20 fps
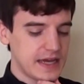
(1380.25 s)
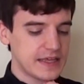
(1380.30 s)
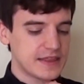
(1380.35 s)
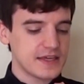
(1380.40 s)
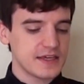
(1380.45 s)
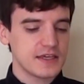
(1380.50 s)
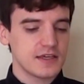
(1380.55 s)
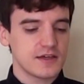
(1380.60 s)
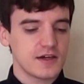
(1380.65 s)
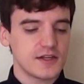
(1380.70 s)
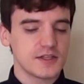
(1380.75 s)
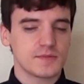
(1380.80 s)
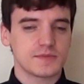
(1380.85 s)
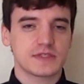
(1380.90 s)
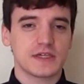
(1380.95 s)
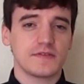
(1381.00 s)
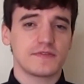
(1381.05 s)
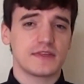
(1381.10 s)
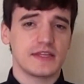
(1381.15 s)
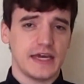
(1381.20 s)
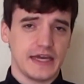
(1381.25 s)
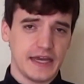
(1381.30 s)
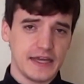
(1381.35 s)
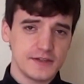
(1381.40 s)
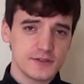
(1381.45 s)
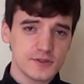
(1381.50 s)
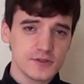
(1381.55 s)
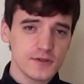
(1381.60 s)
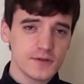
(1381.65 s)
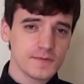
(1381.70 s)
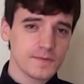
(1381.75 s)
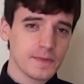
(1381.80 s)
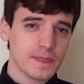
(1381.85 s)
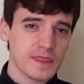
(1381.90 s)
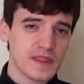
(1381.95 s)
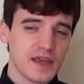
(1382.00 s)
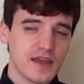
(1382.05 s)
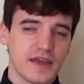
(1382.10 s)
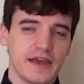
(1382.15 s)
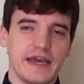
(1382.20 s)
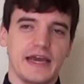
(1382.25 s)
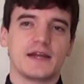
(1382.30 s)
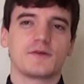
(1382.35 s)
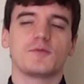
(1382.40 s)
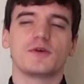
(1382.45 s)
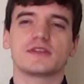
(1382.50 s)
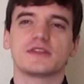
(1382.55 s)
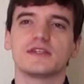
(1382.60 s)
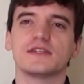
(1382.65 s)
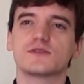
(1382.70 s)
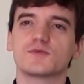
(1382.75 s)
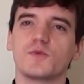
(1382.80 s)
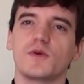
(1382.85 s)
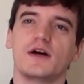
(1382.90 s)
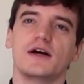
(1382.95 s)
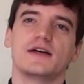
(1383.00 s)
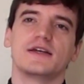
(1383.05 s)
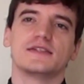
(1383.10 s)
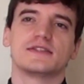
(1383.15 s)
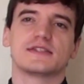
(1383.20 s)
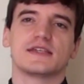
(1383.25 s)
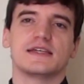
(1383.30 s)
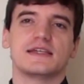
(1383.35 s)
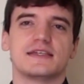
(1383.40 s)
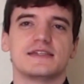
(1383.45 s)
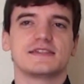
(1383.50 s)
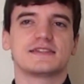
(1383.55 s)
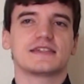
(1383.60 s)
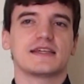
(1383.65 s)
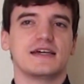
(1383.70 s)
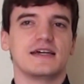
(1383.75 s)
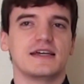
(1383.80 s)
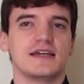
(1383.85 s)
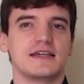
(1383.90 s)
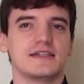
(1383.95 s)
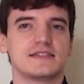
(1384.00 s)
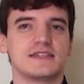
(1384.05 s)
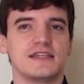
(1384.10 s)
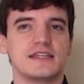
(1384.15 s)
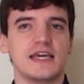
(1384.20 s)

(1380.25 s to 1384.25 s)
think he called himself the Angel. And what this was is he